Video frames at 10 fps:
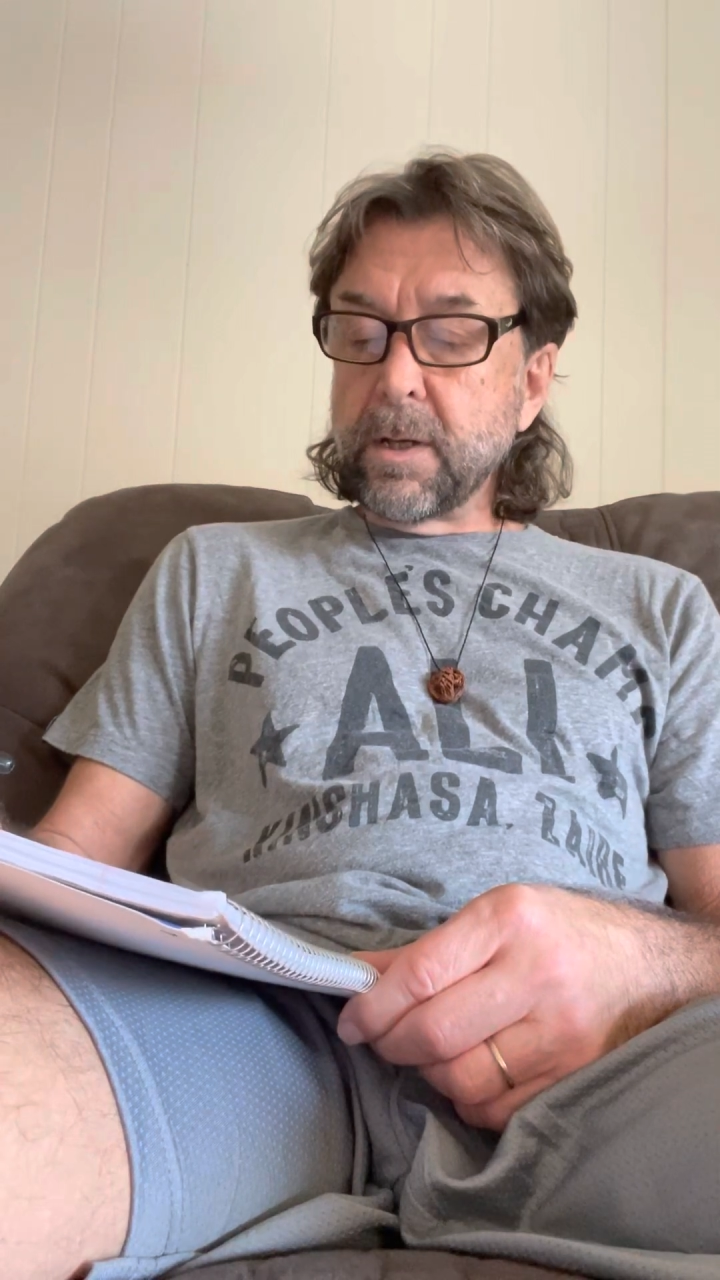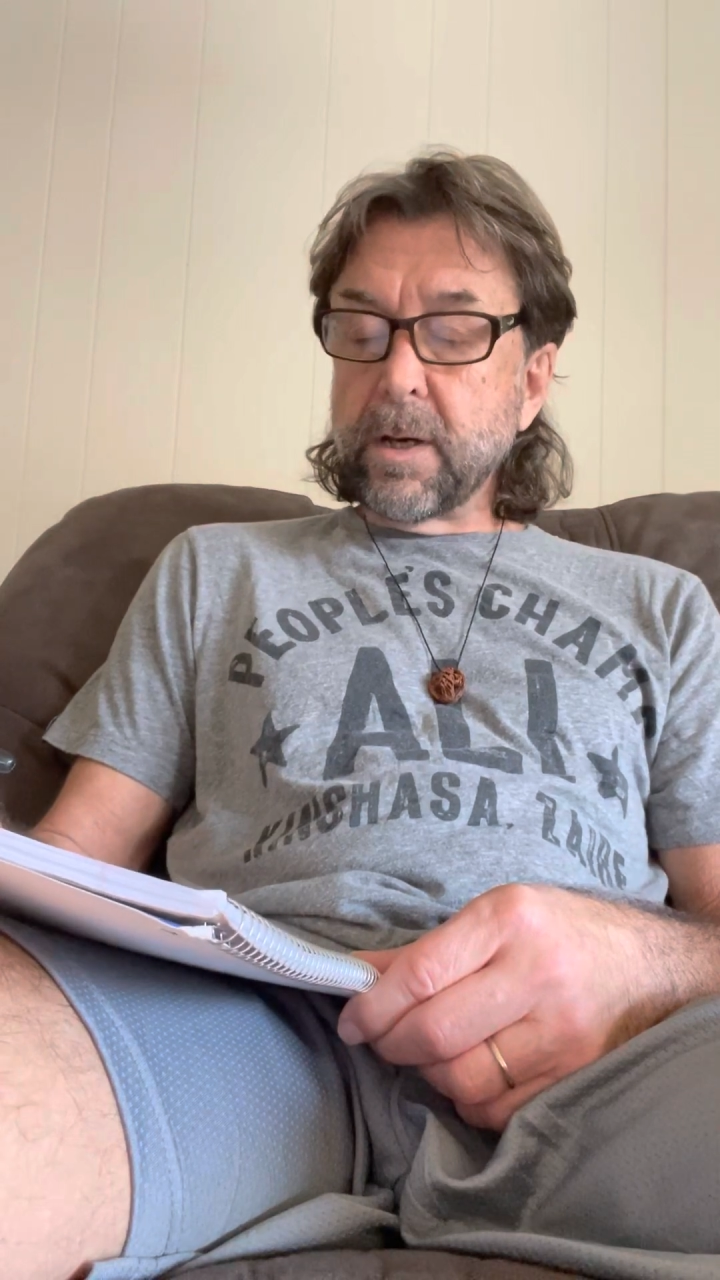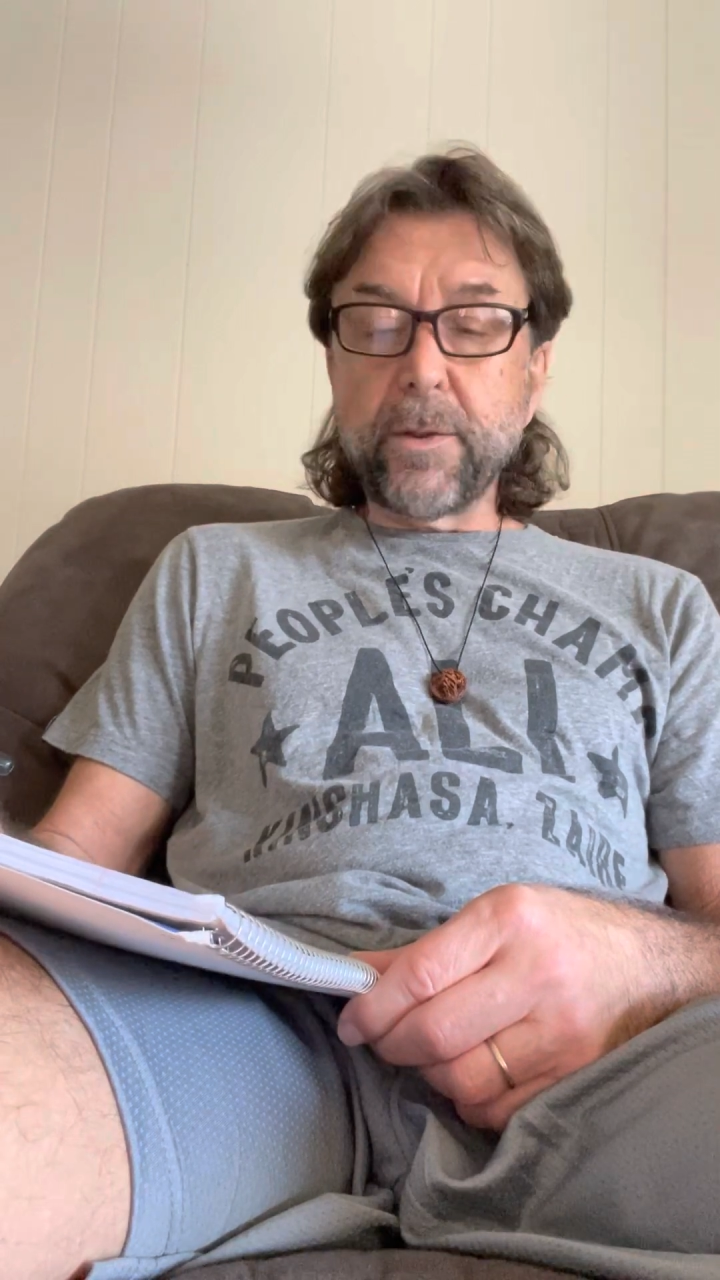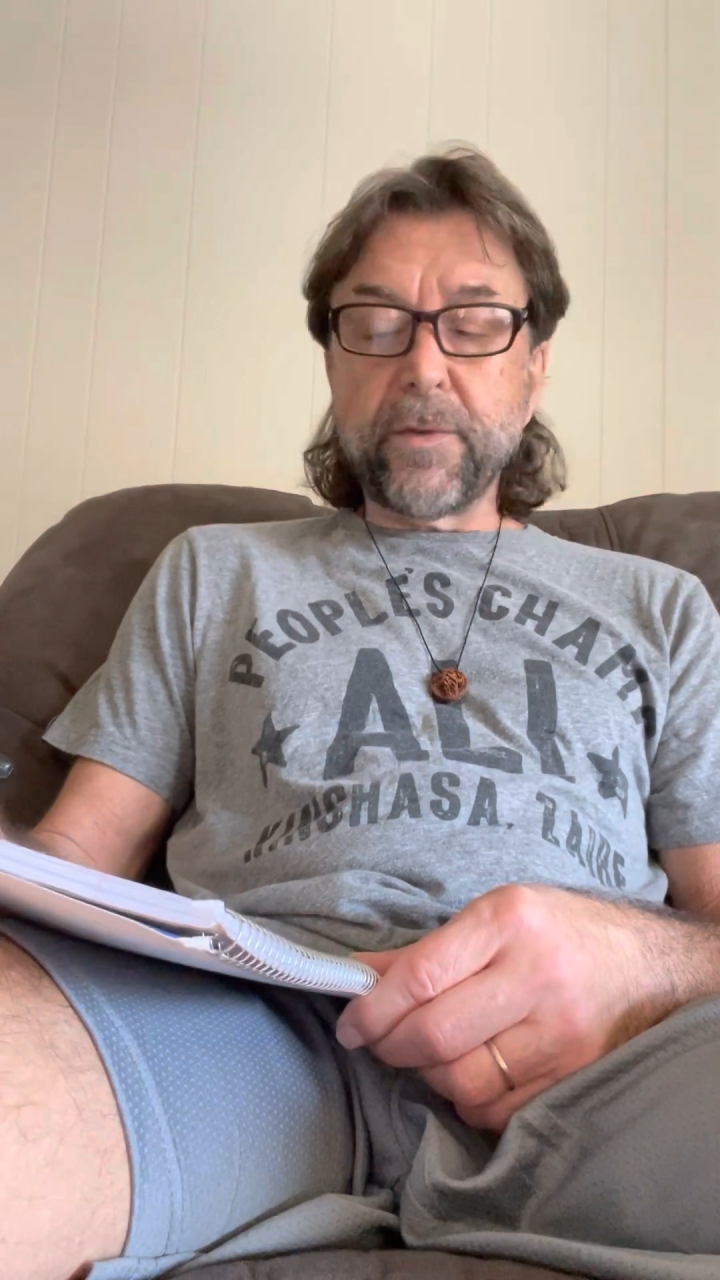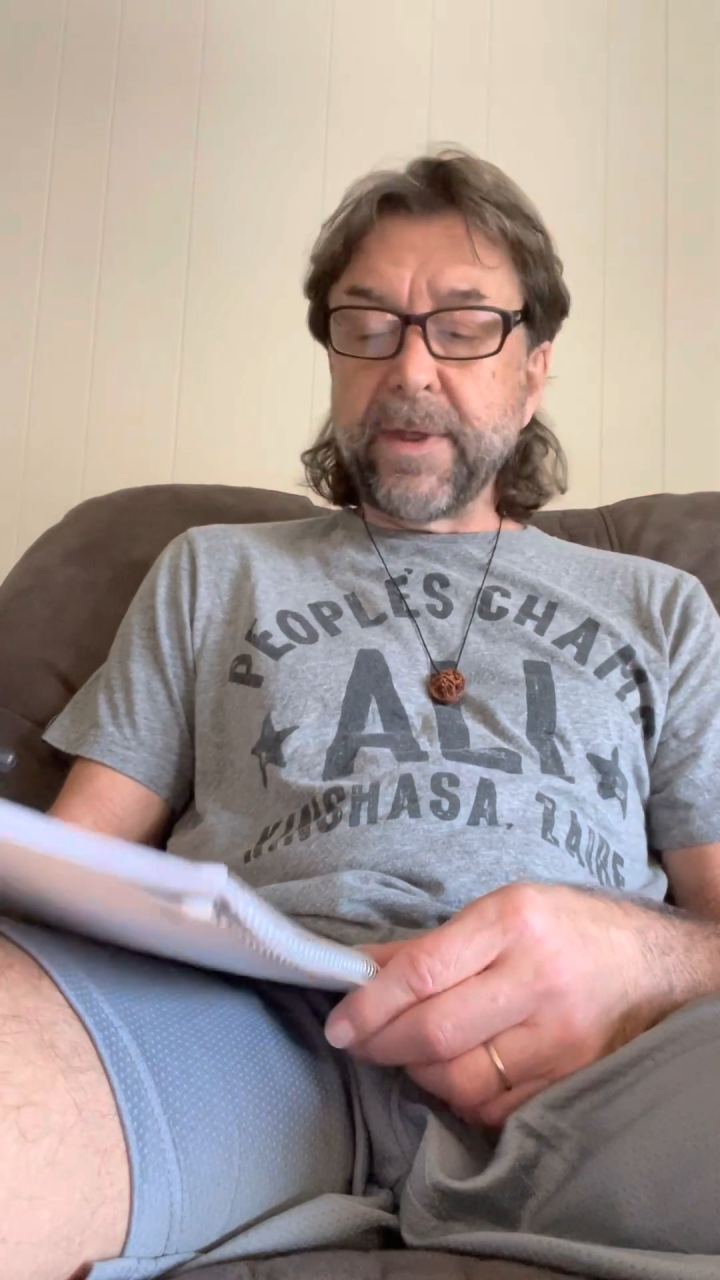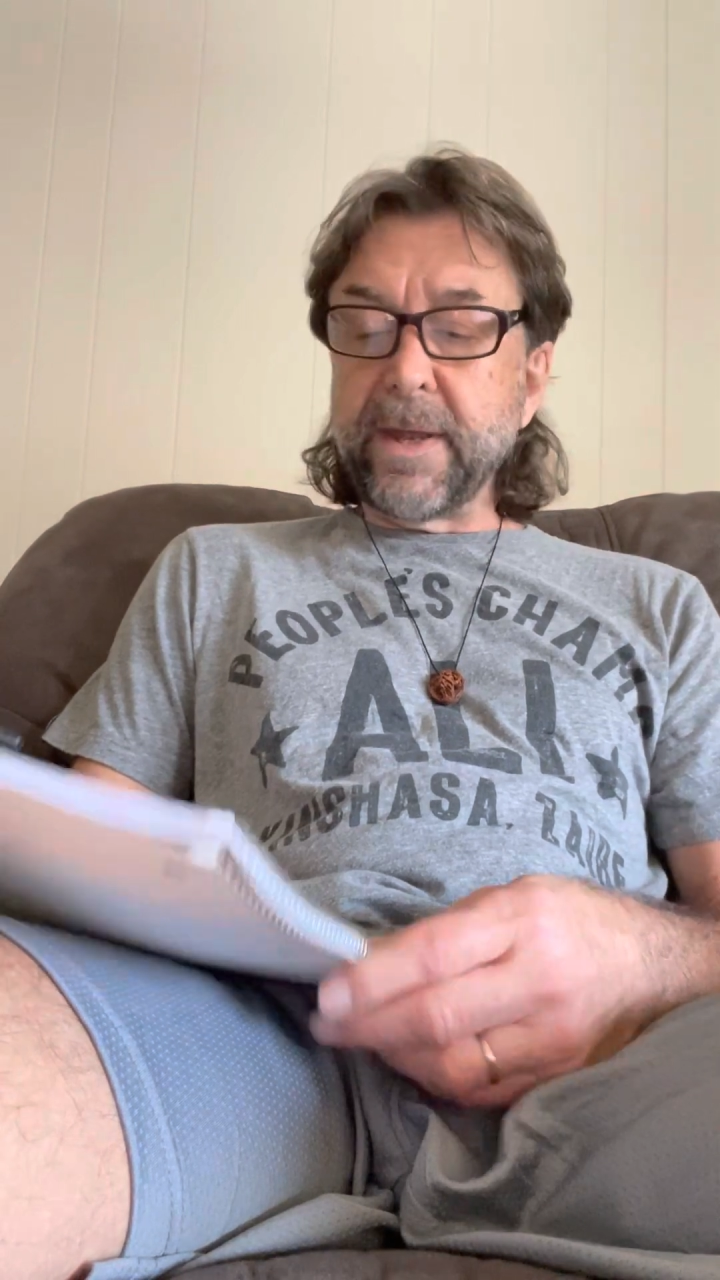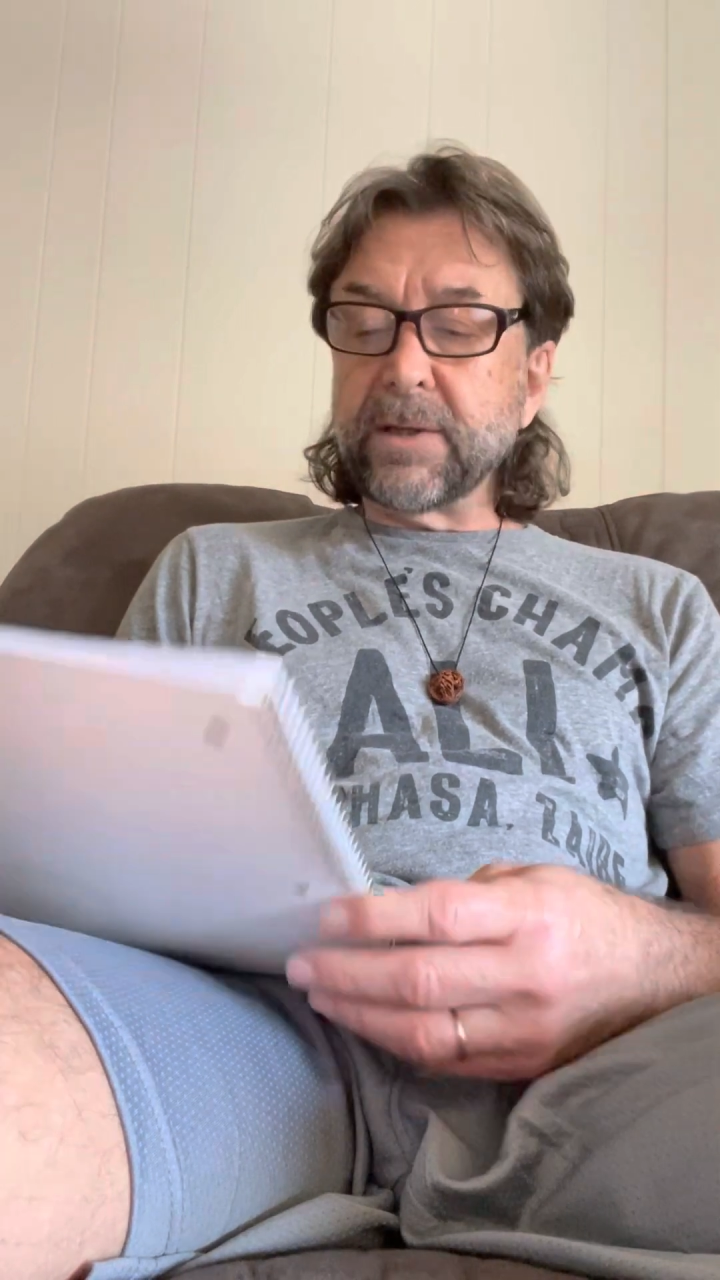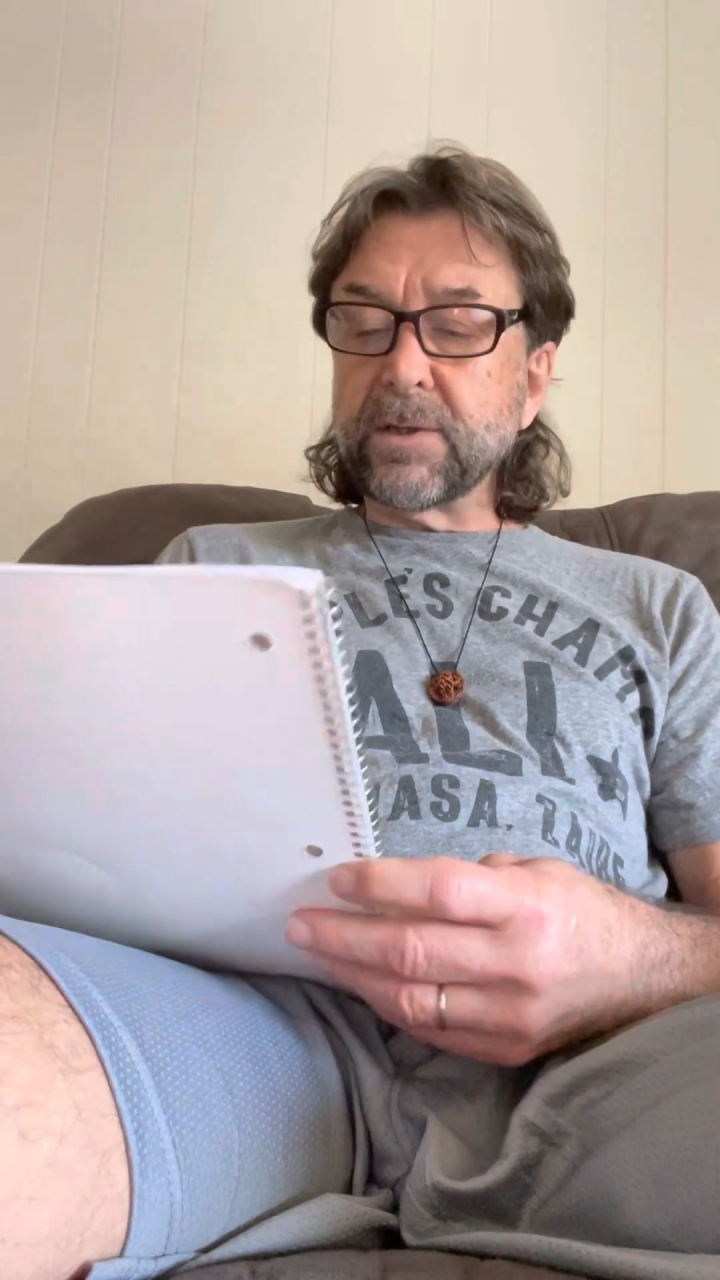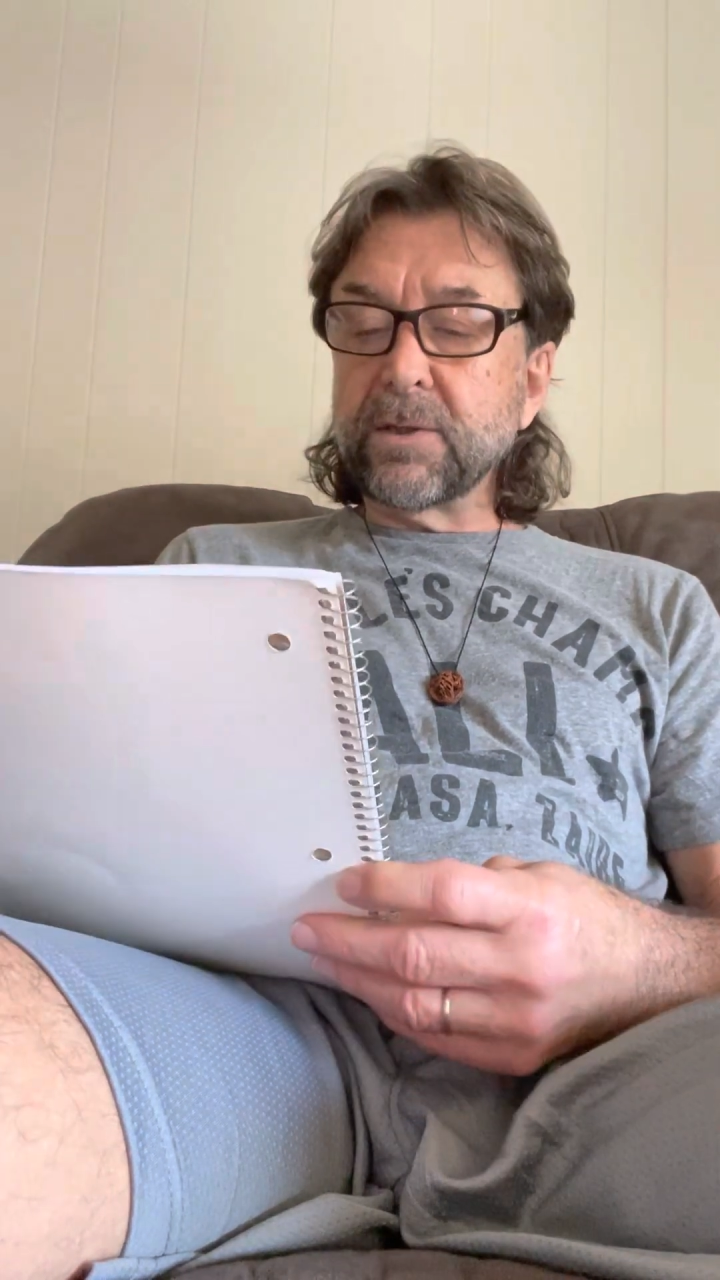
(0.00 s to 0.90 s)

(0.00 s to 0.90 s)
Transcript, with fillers: other things.